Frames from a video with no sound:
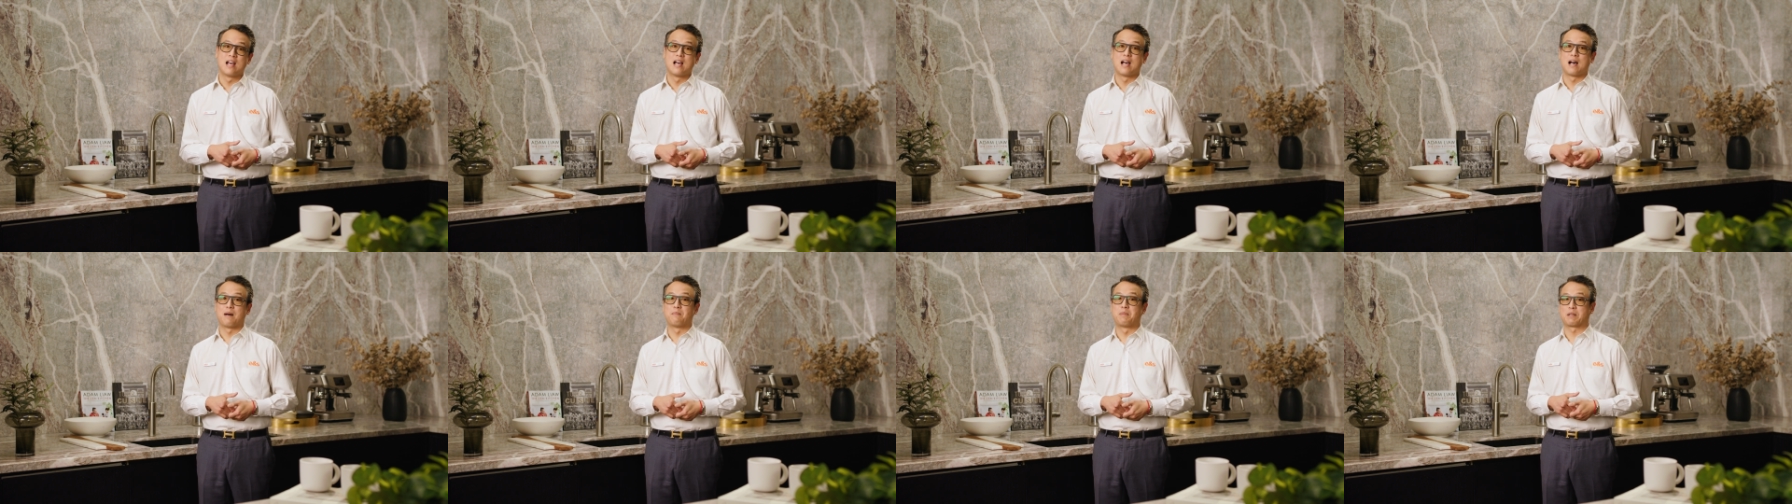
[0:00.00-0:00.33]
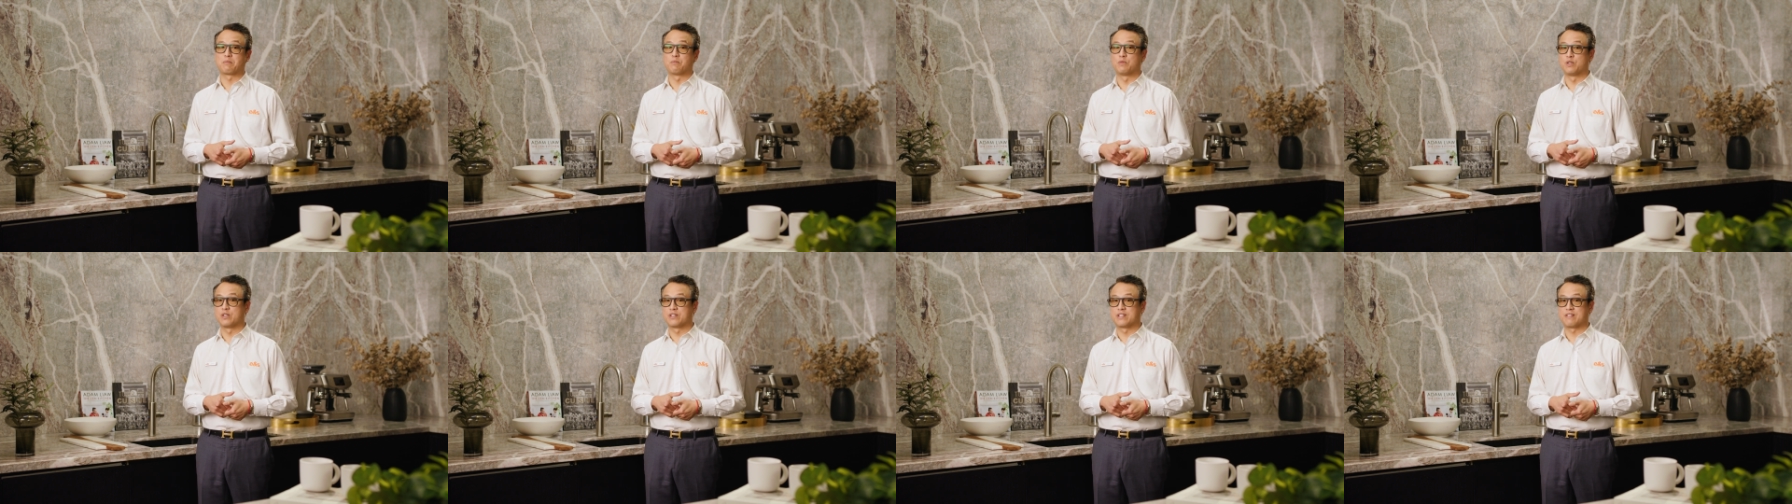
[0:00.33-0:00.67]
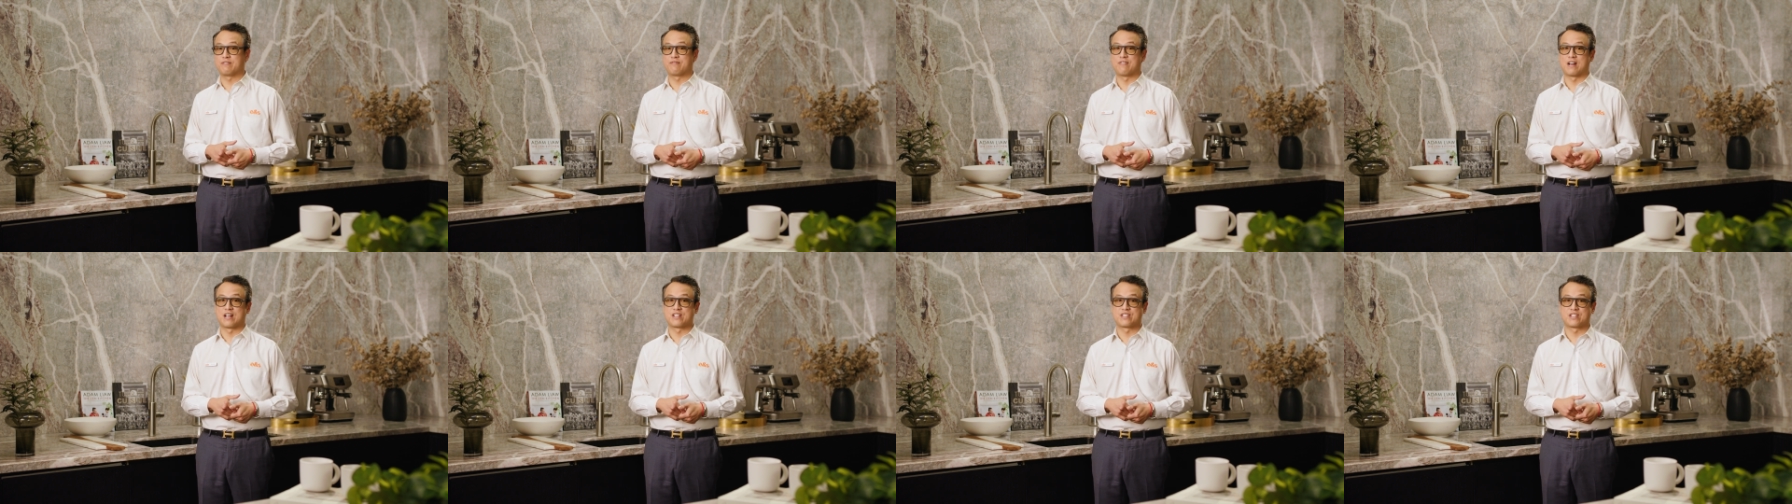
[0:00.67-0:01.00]
about
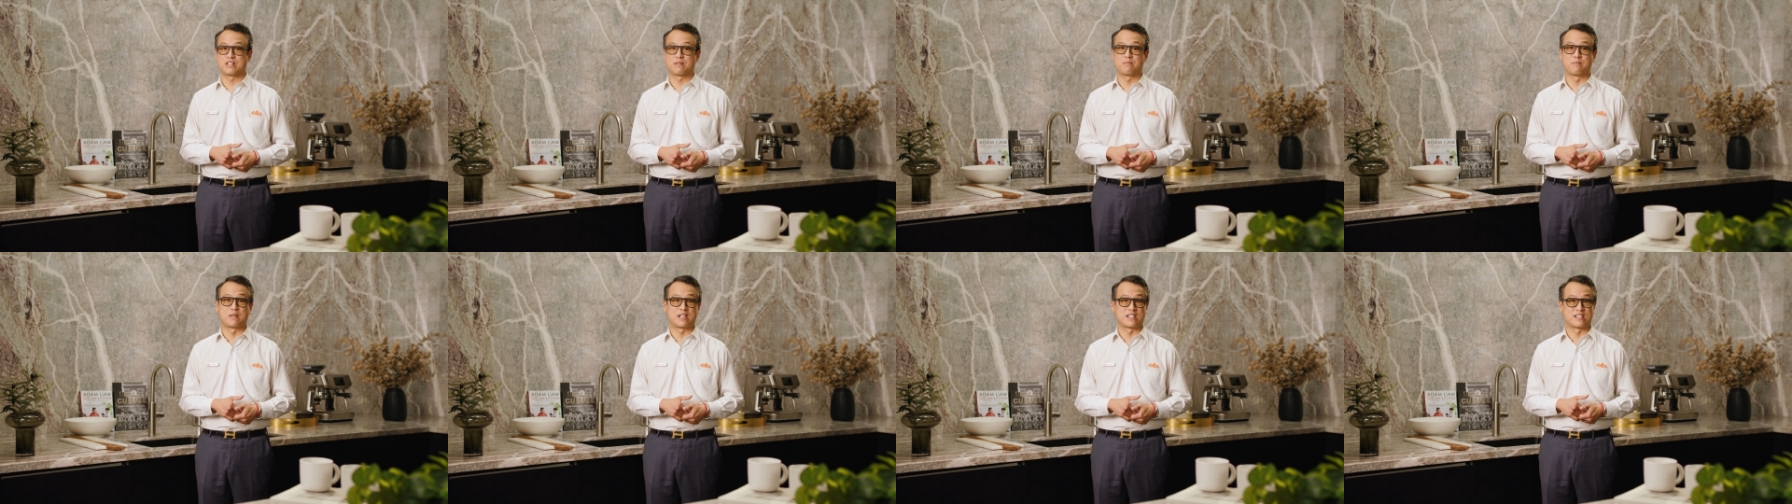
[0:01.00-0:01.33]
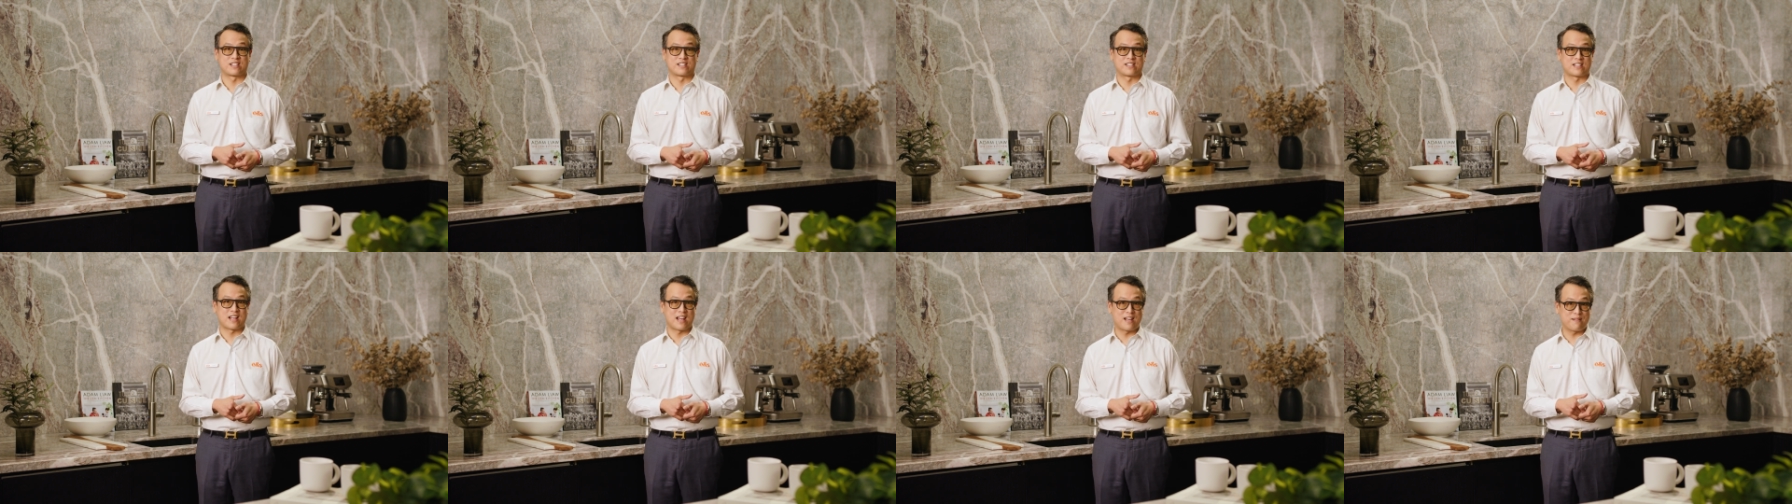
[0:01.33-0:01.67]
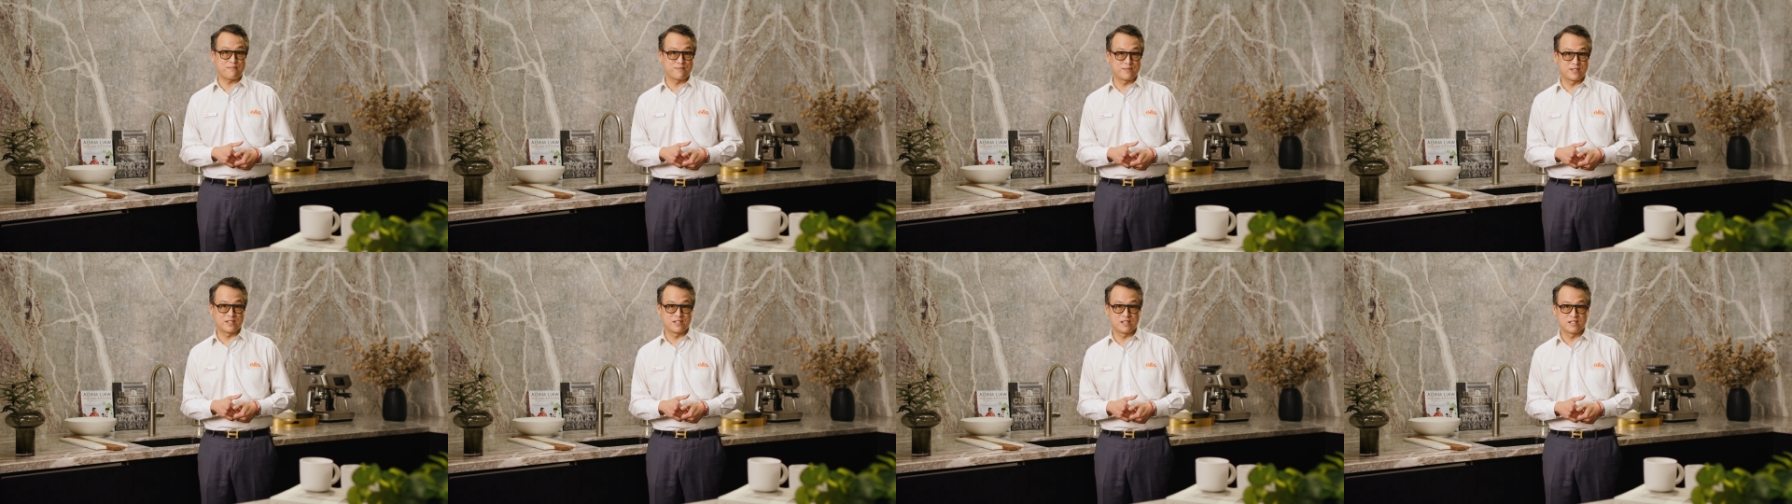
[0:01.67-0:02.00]
multifunction mixer
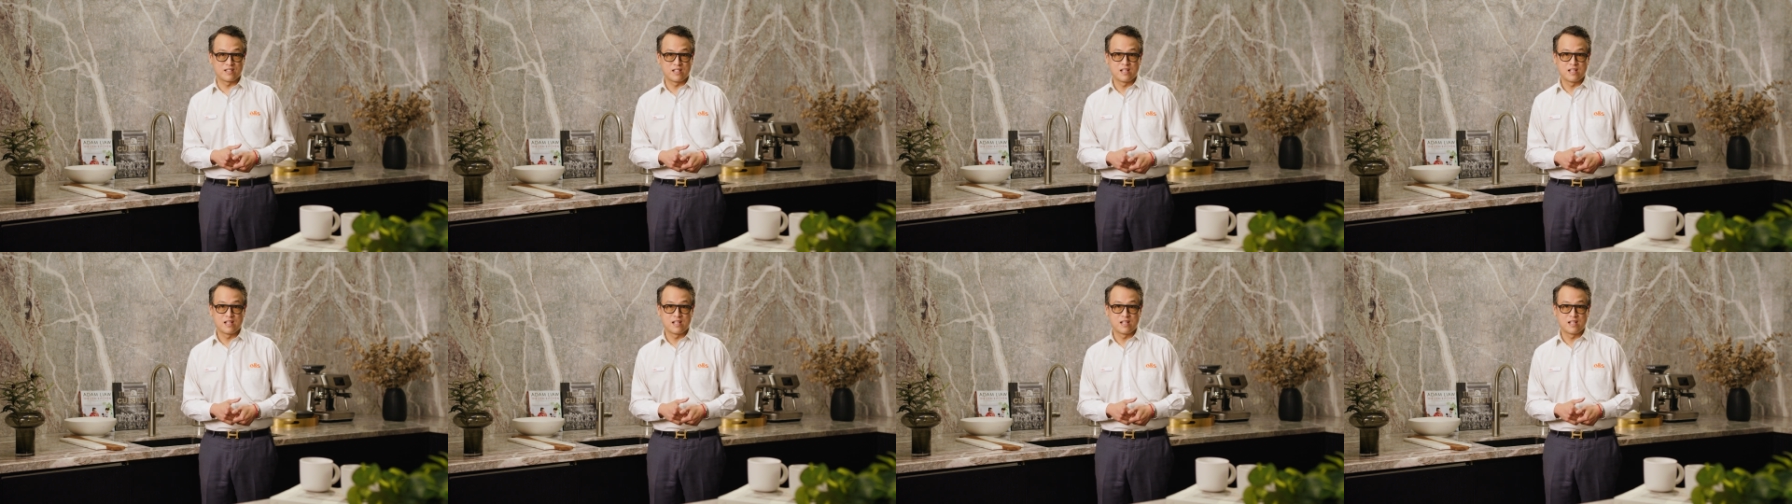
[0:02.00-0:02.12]
taps.